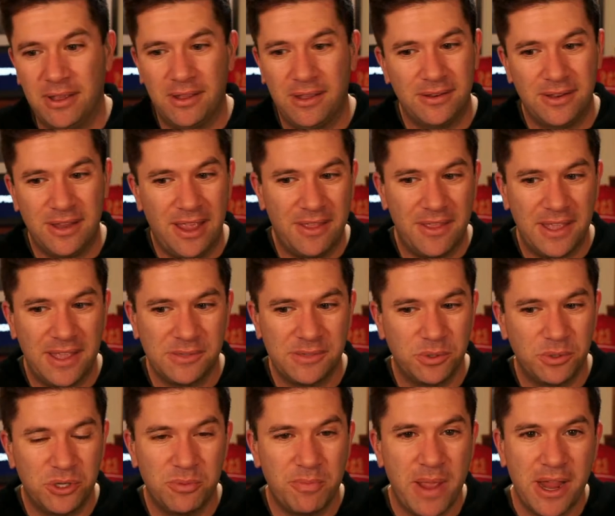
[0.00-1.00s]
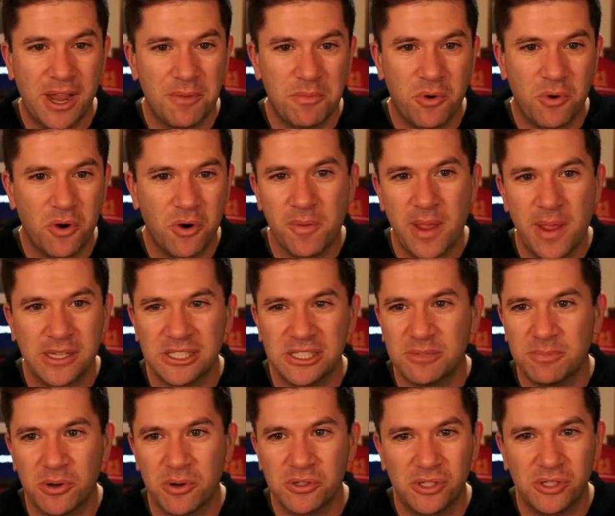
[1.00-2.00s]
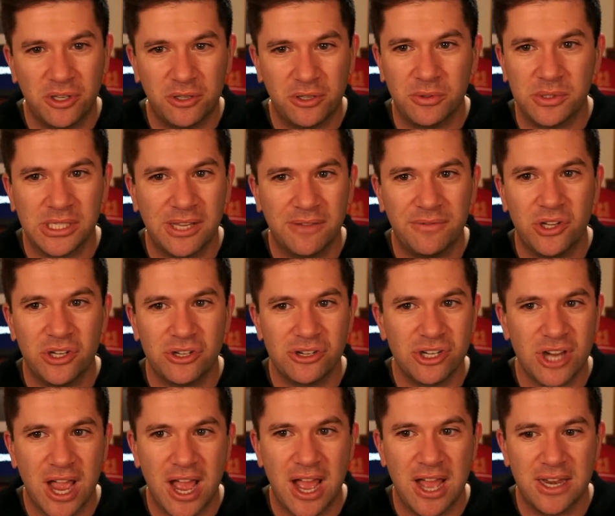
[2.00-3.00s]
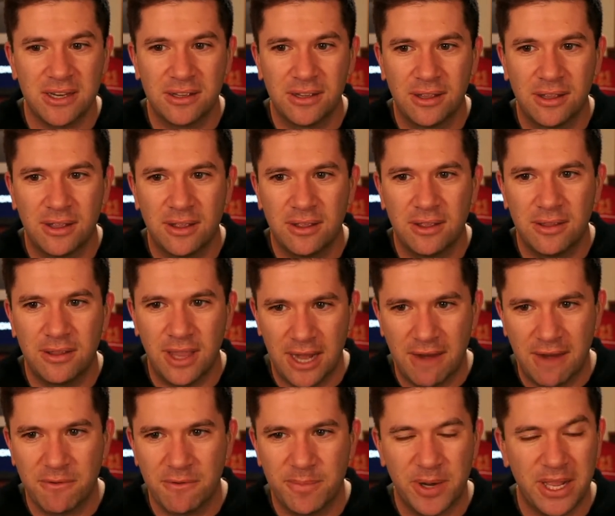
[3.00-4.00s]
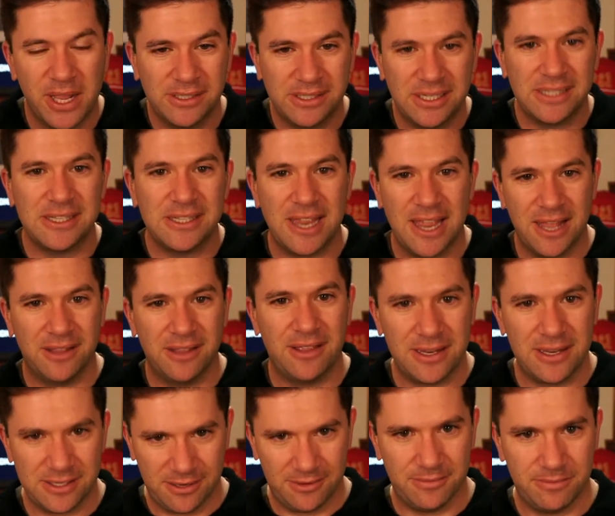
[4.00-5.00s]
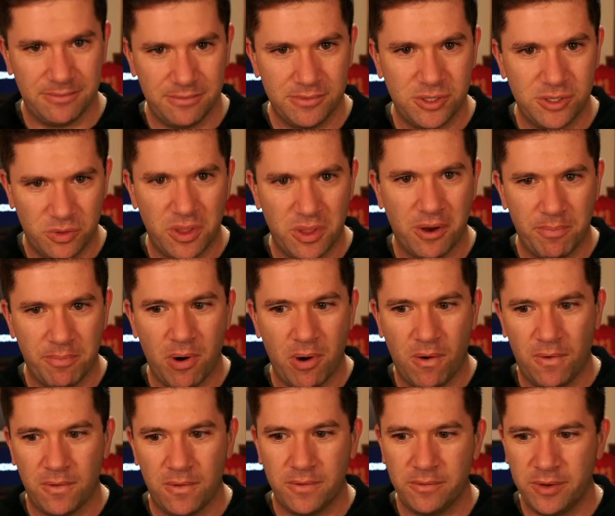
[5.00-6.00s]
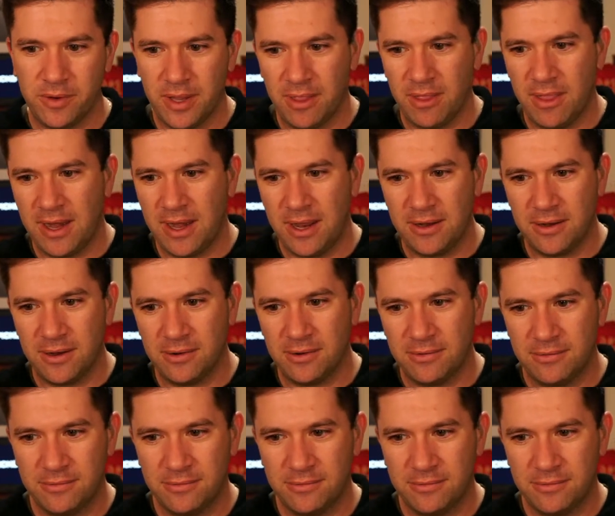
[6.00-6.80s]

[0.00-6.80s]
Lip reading: Yeah, that's what your backup quarterback's supposed to do, is give you a shot. And everybody else has to do their part. And they didn't.